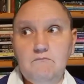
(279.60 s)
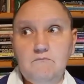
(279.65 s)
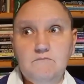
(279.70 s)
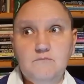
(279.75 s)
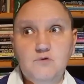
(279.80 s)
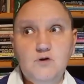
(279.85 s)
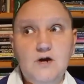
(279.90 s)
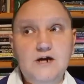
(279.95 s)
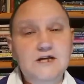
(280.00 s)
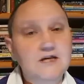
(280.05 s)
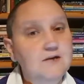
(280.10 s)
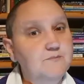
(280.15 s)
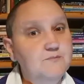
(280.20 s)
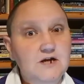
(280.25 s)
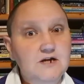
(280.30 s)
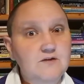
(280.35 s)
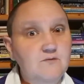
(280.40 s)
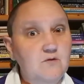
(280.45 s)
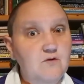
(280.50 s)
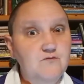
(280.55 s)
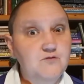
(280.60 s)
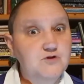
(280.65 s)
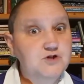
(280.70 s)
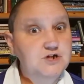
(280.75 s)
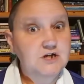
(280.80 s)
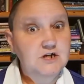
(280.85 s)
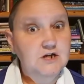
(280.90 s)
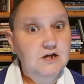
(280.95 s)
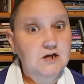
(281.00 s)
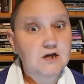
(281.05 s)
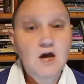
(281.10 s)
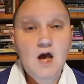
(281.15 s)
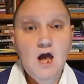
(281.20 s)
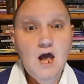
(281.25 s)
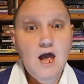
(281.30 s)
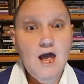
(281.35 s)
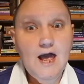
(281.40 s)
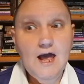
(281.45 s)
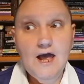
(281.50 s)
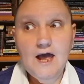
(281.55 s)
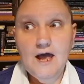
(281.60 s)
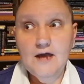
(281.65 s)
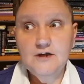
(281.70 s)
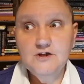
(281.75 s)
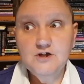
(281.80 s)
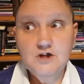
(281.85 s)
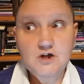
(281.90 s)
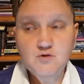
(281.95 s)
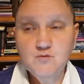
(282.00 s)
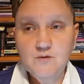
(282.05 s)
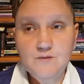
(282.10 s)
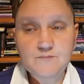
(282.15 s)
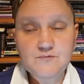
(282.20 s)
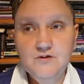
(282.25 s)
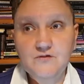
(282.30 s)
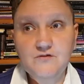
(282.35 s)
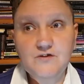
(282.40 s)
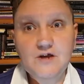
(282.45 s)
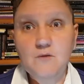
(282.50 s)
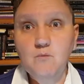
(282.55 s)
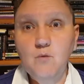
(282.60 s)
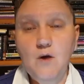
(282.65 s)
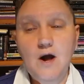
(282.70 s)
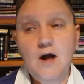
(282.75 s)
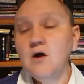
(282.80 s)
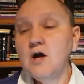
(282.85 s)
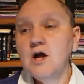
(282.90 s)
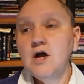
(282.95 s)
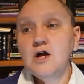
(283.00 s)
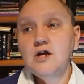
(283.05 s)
tried to get a protective order for Ginny, and Judge Rimson said, well,